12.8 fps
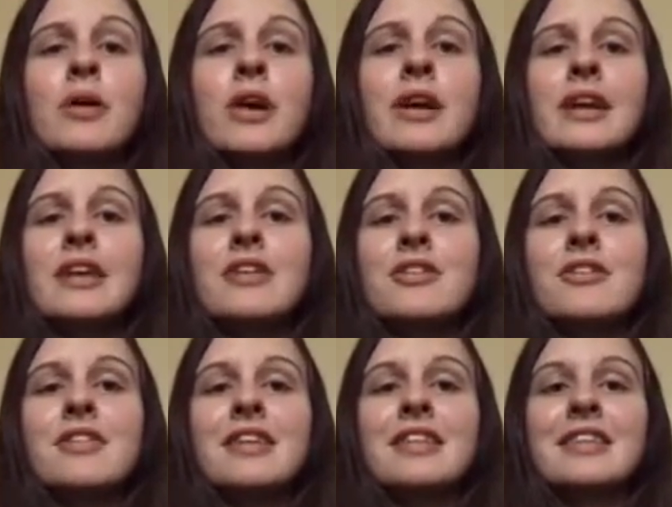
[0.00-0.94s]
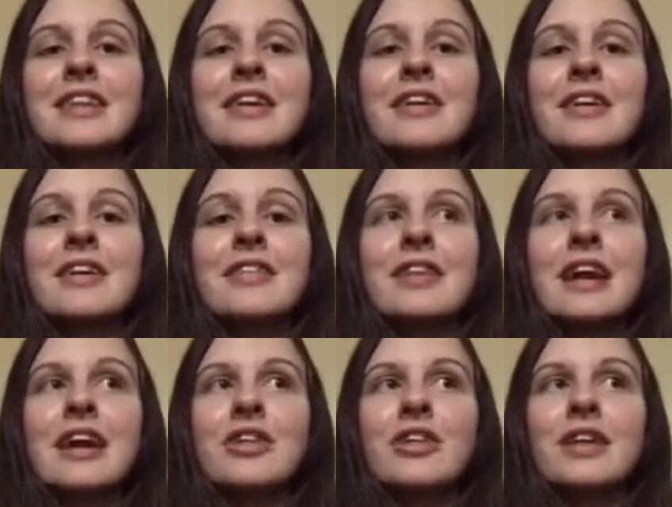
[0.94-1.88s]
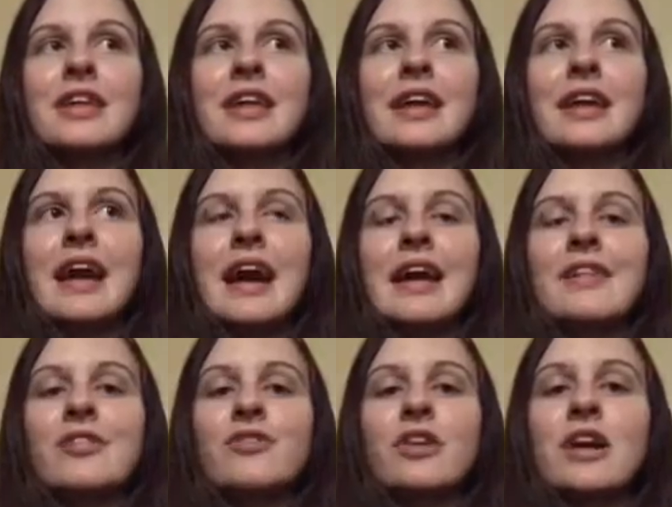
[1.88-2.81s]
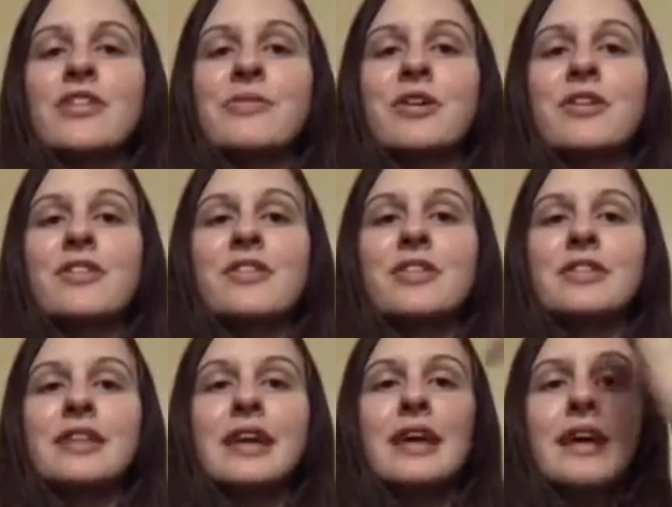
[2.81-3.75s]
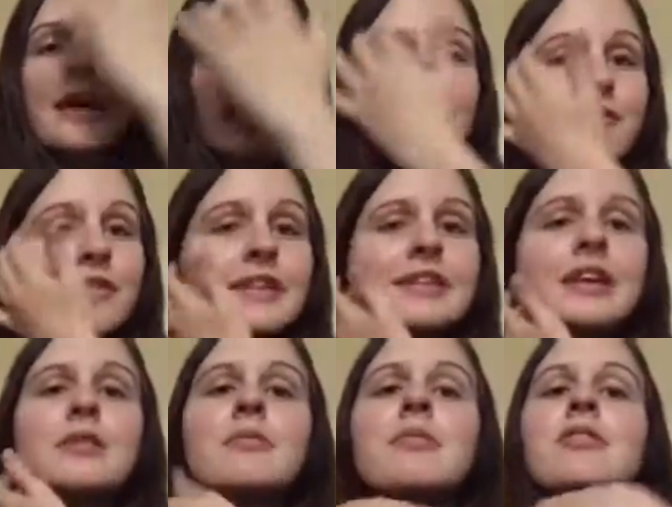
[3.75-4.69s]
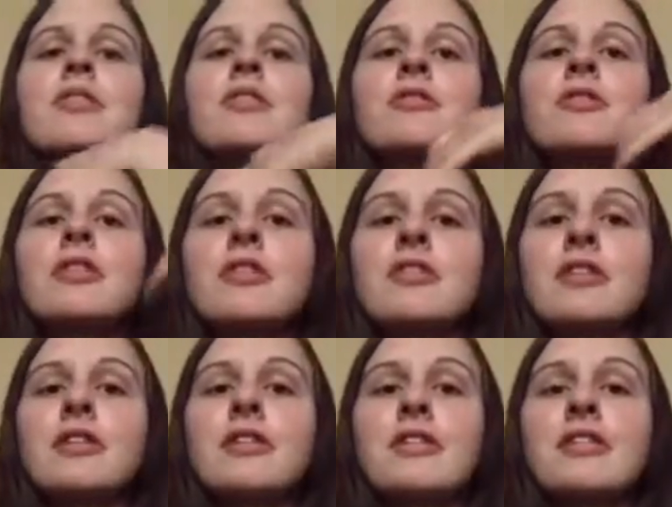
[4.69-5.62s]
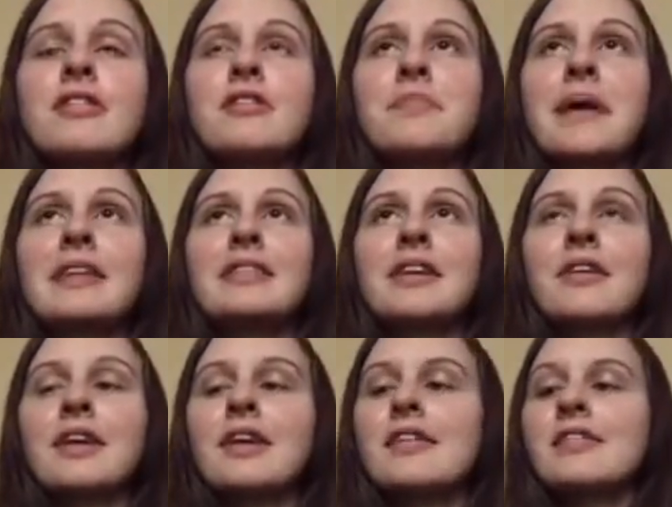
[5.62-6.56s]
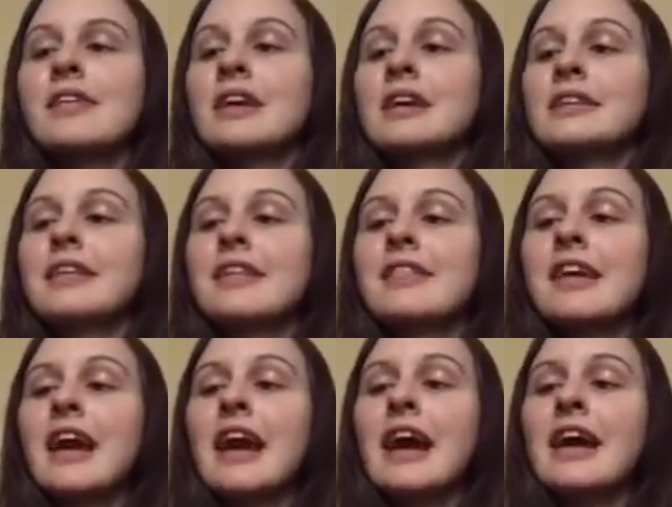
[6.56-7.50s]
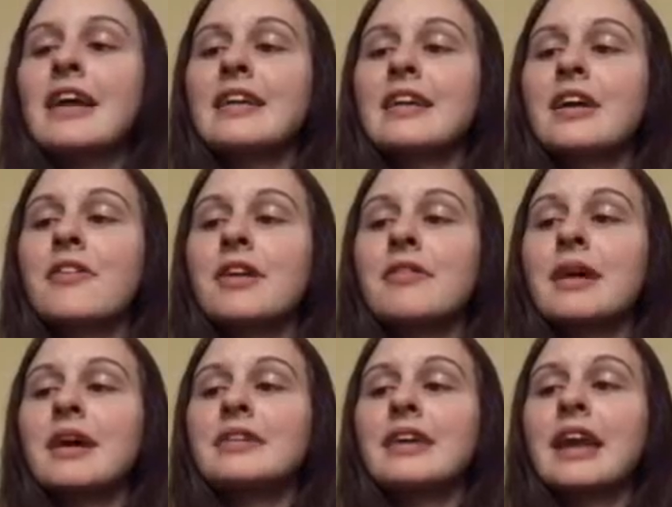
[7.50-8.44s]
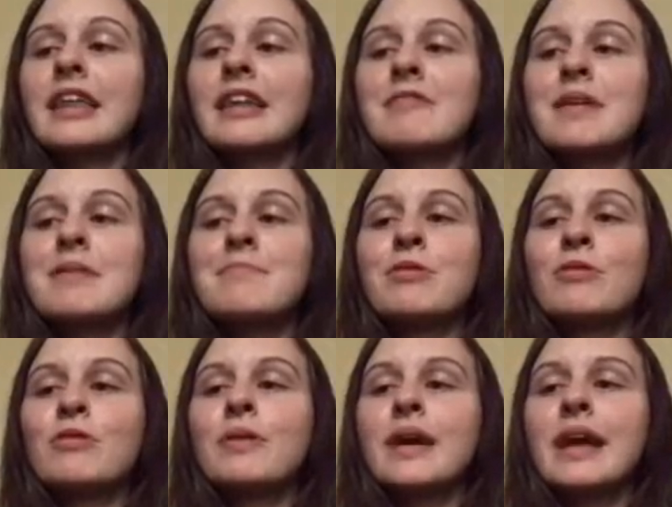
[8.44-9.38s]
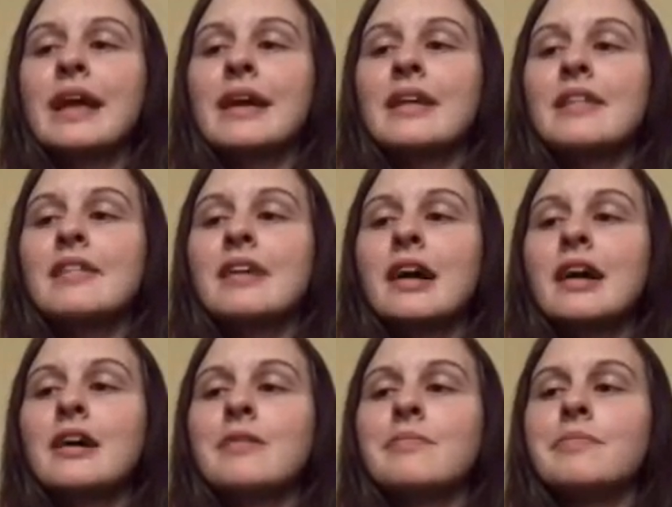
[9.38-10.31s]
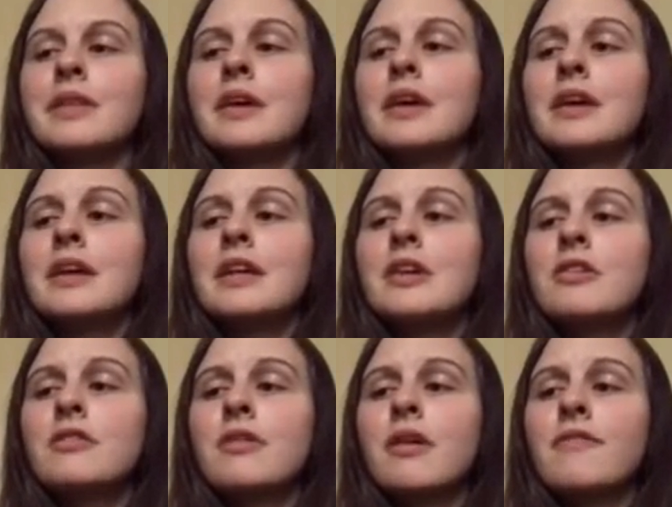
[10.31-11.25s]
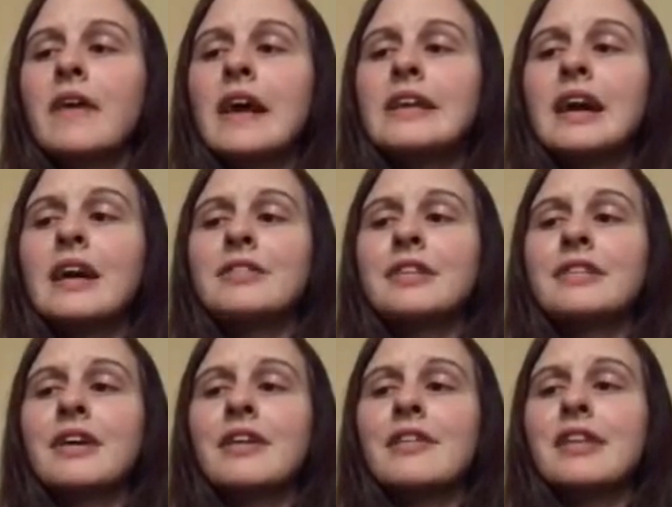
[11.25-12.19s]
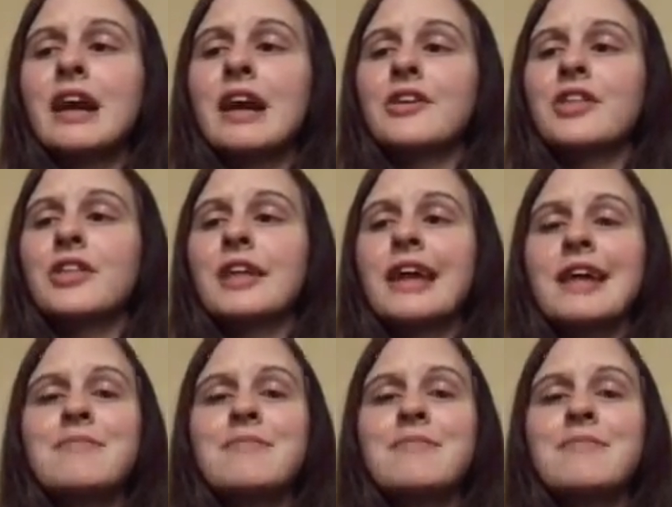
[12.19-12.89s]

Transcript: bodies, you see that there's actually like cat scratch marks on the victim, so she starts to suspect there is this cat going around killing people. And you find out that there's actually